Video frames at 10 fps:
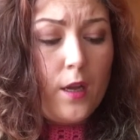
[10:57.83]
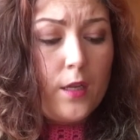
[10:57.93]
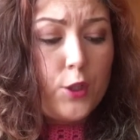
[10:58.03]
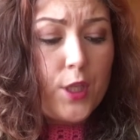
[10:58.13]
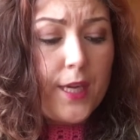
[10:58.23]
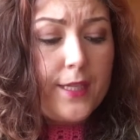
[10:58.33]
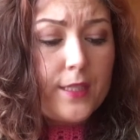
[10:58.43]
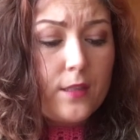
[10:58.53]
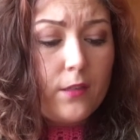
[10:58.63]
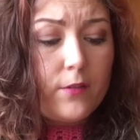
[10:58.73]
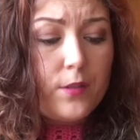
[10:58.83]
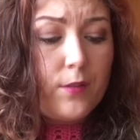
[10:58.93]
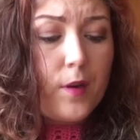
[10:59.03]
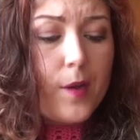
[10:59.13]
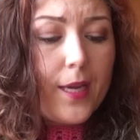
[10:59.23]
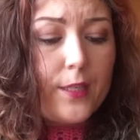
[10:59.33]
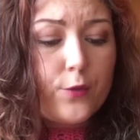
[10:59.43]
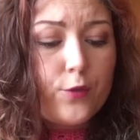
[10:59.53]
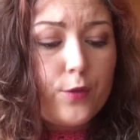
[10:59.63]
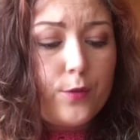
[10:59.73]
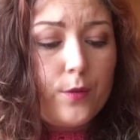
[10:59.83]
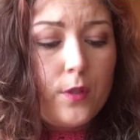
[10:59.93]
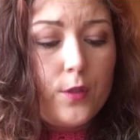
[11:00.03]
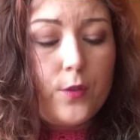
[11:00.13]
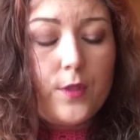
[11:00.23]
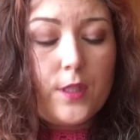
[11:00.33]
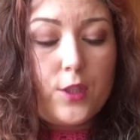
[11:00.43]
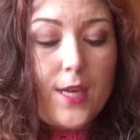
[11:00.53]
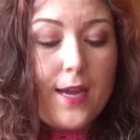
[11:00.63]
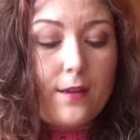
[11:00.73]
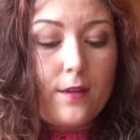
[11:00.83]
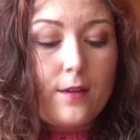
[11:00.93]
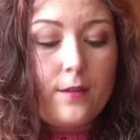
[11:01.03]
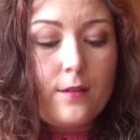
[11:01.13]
shade 008 True Union Jack.